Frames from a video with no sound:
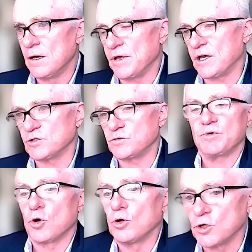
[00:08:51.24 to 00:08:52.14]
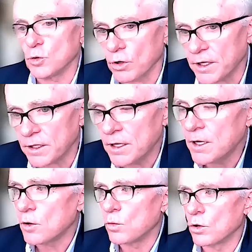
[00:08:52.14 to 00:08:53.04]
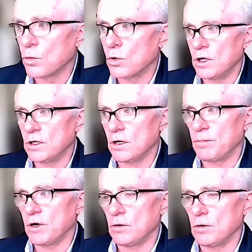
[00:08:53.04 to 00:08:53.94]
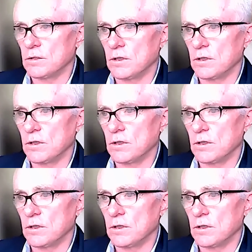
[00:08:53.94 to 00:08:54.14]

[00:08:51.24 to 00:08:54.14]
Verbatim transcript: because we've been told to worry. We're worried about